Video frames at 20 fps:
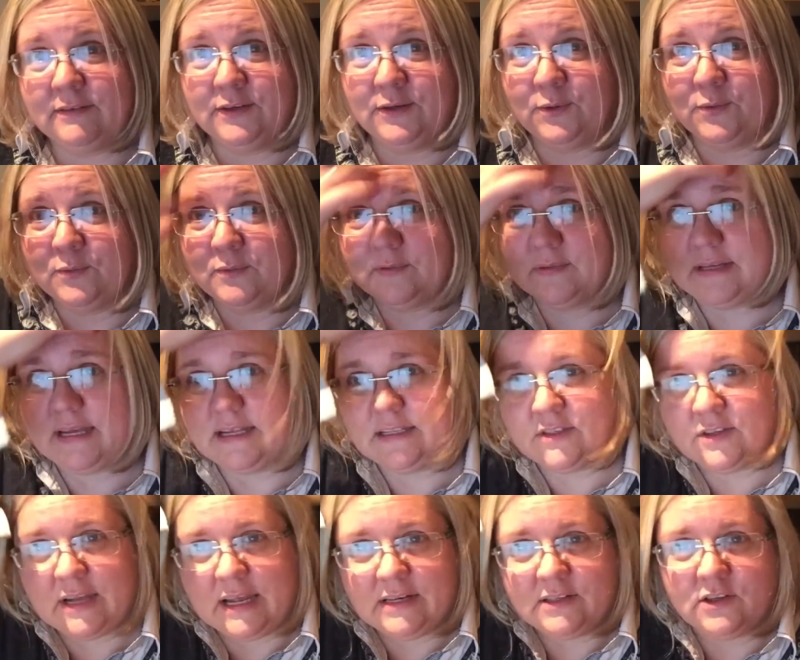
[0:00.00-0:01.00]
you know,
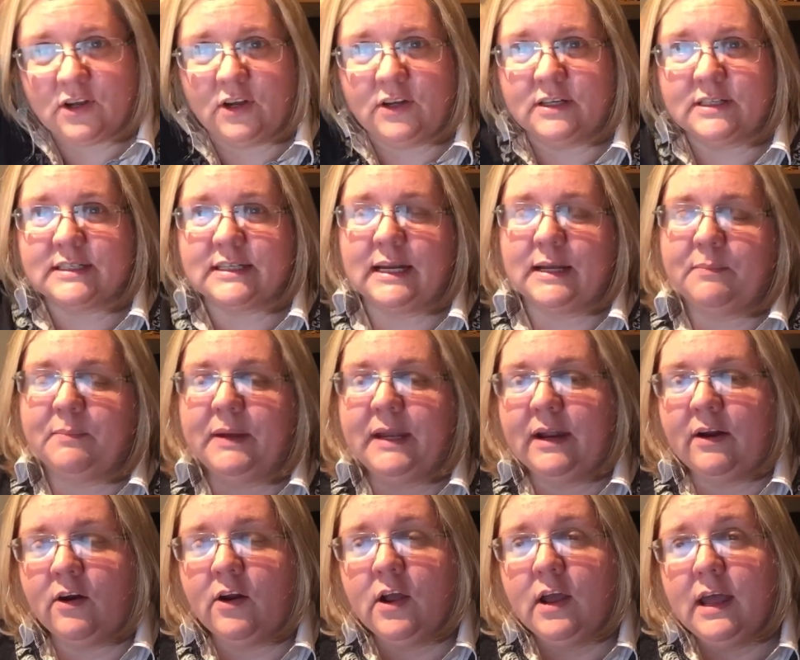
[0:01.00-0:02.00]
kids are getting down to sleep
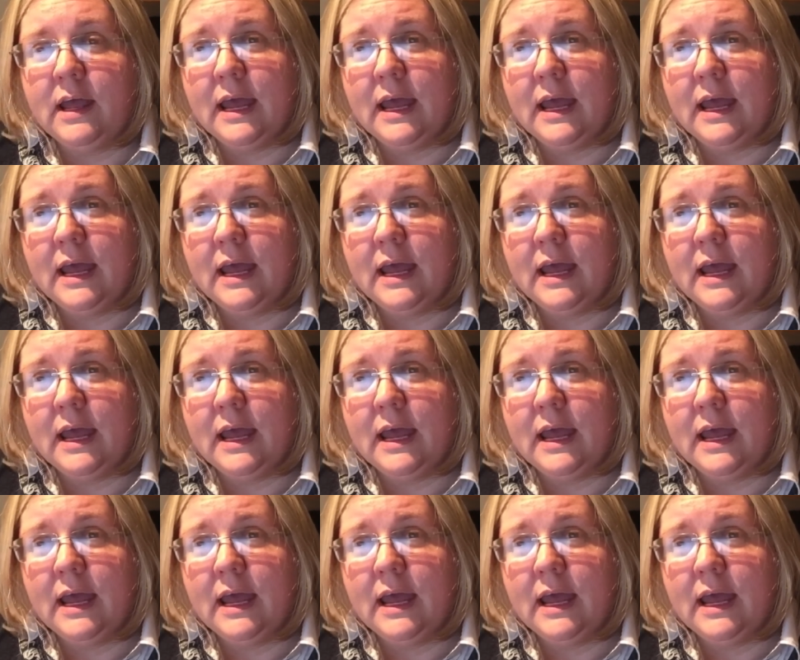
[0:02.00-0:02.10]
here.